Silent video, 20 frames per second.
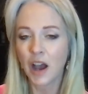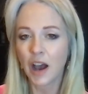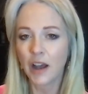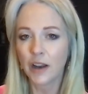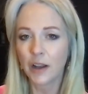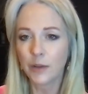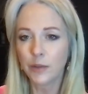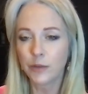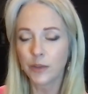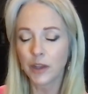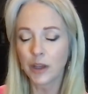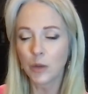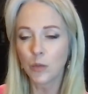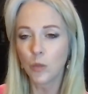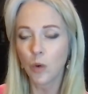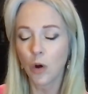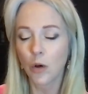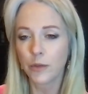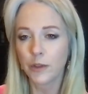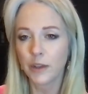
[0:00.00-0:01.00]
And I
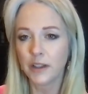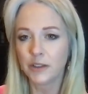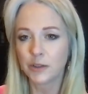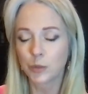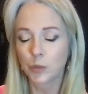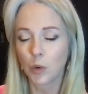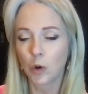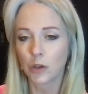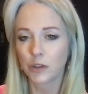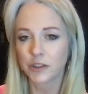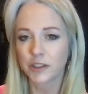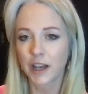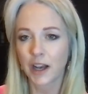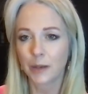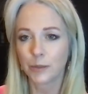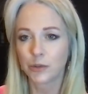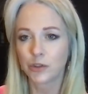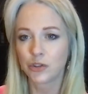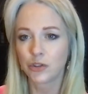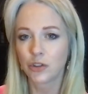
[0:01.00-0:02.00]
think what these
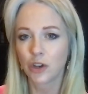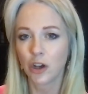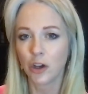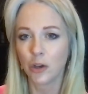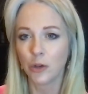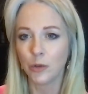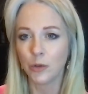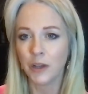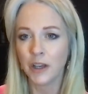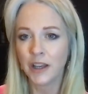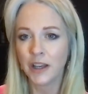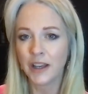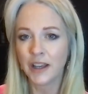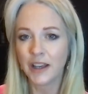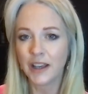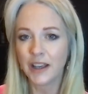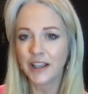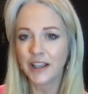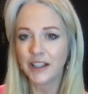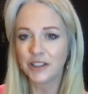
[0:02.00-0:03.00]
WhatsApps show
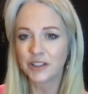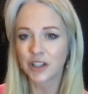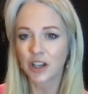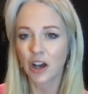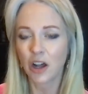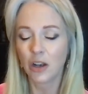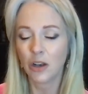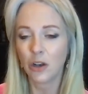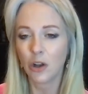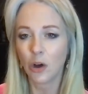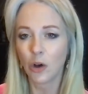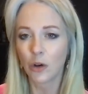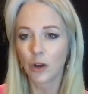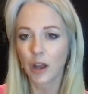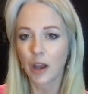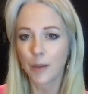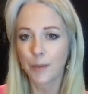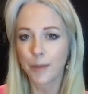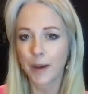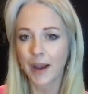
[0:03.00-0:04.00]
is a
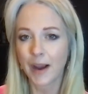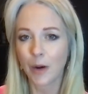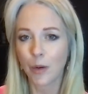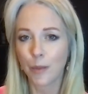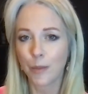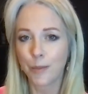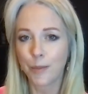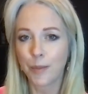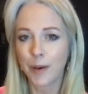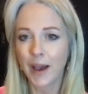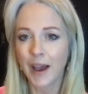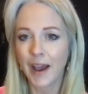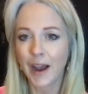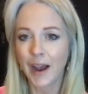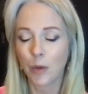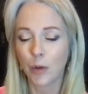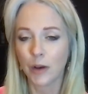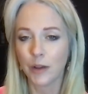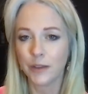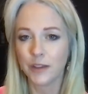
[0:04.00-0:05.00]
lot about
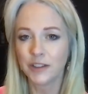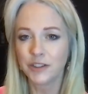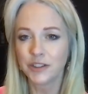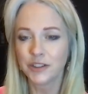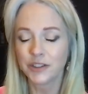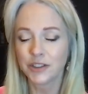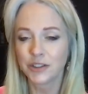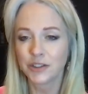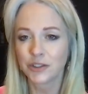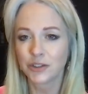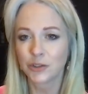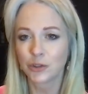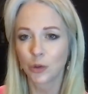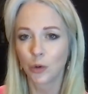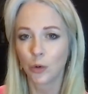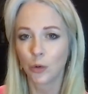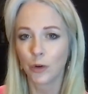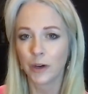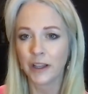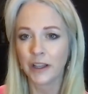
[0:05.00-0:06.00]
power. This is a
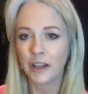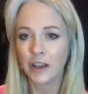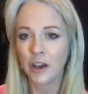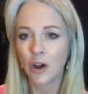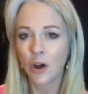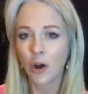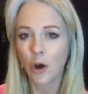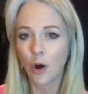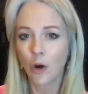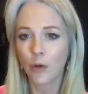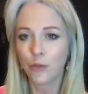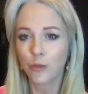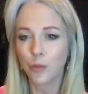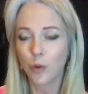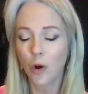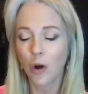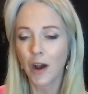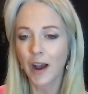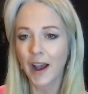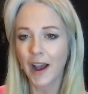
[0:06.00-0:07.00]
story of
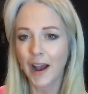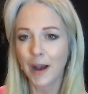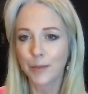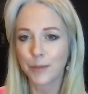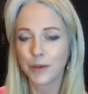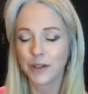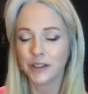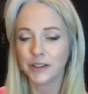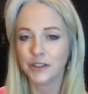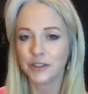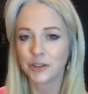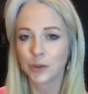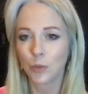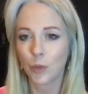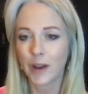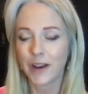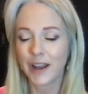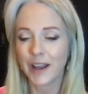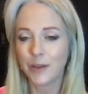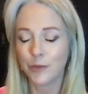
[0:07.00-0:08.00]
what happens
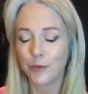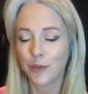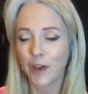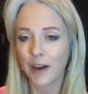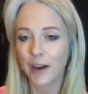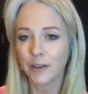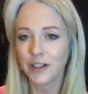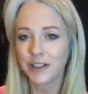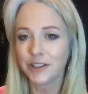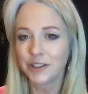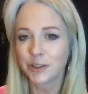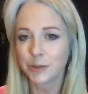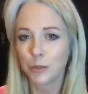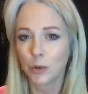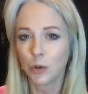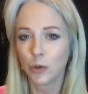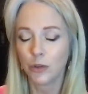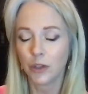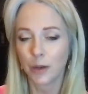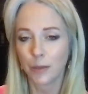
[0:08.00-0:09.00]
when a very
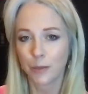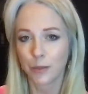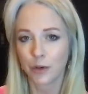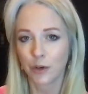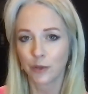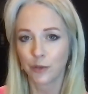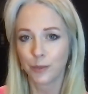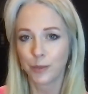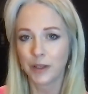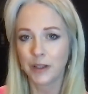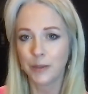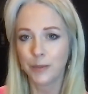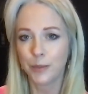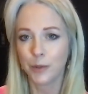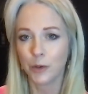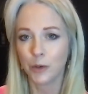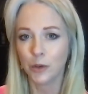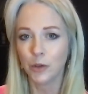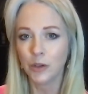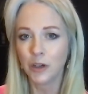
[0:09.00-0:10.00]
small number of
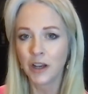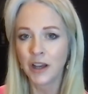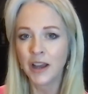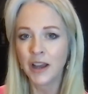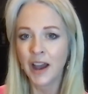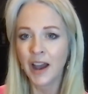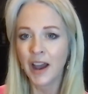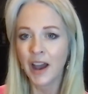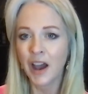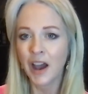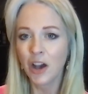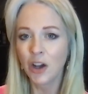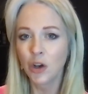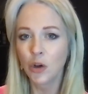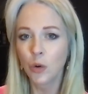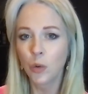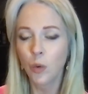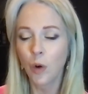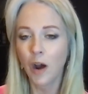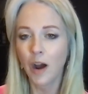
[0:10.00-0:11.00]
people
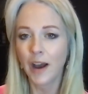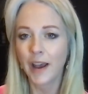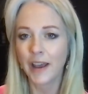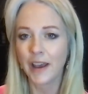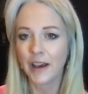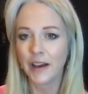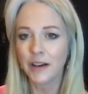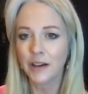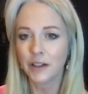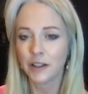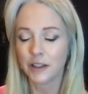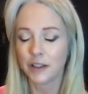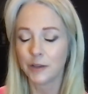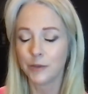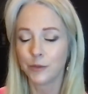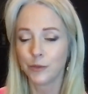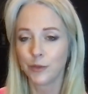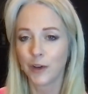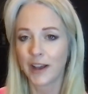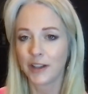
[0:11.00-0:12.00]
acquire,
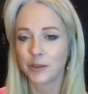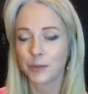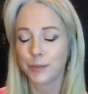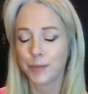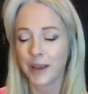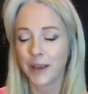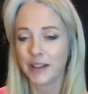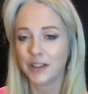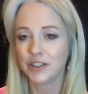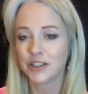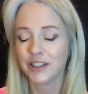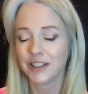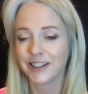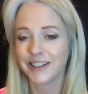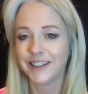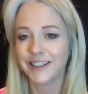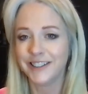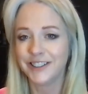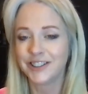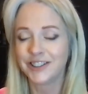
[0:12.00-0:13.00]
in fact,
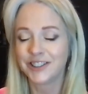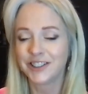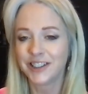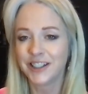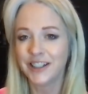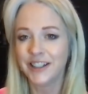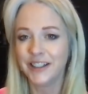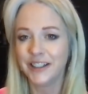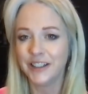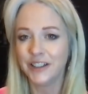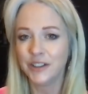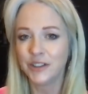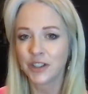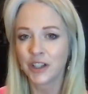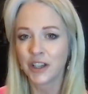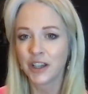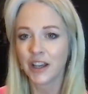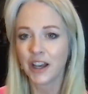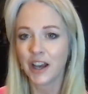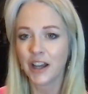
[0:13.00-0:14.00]
basically seize
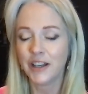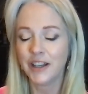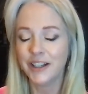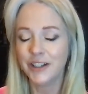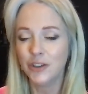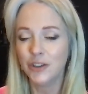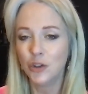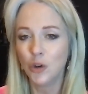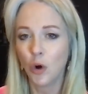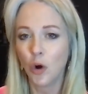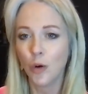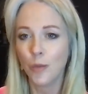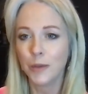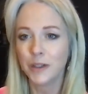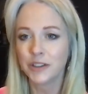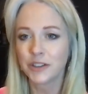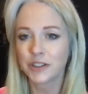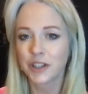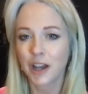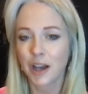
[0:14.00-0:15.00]
an
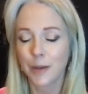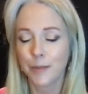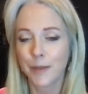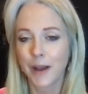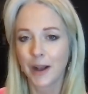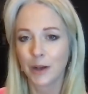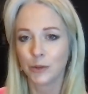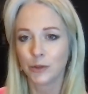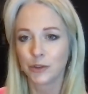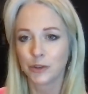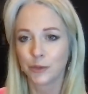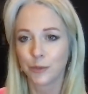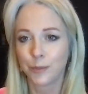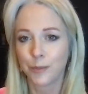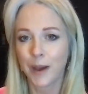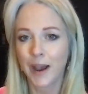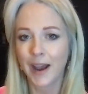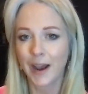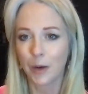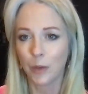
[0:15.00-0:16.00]
enormous amount of
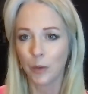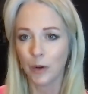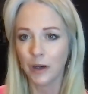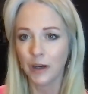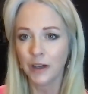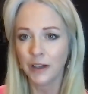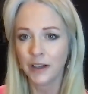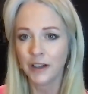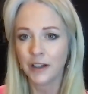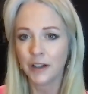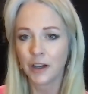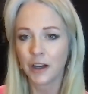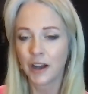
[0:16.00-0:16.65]
power